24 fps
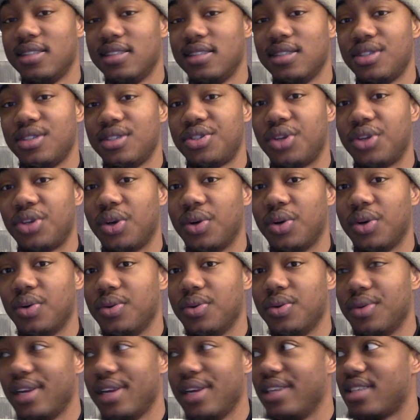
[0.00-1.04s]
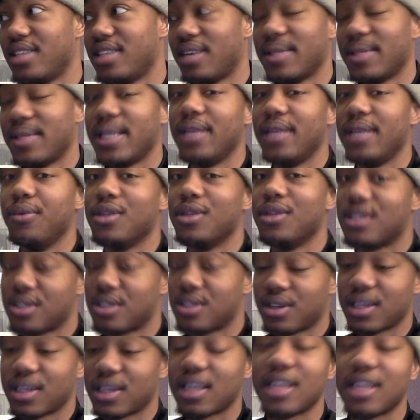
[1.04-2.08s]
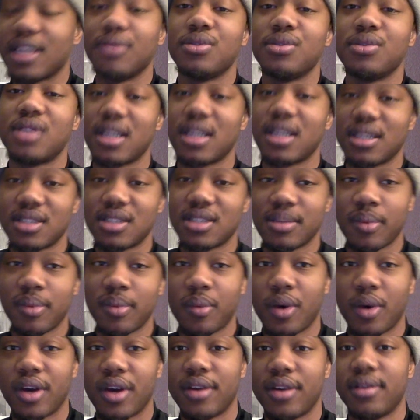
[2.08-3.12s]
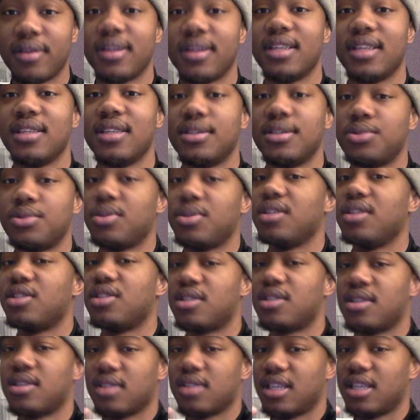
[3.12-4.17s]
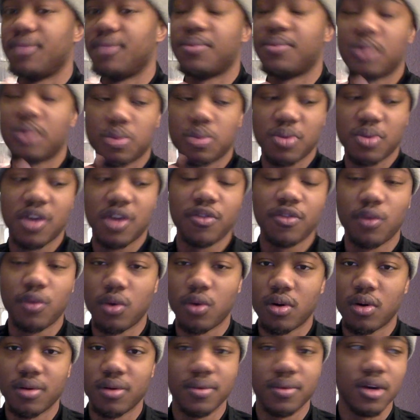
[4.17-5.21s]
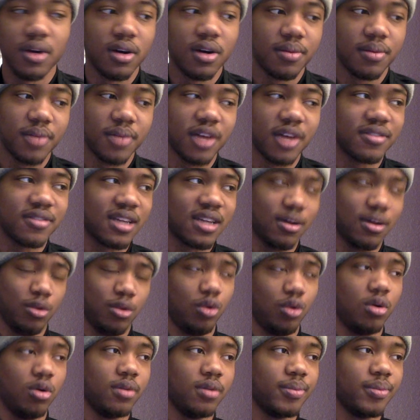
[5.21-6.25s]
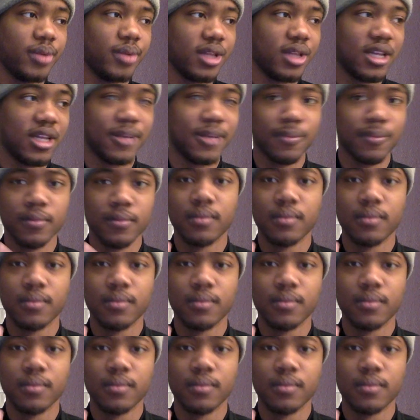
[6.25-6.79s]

So anytime that he wasn't talking, he was taking a sip of water, getting a drink, just to keep his mouth warm, or mouth not warm, but like,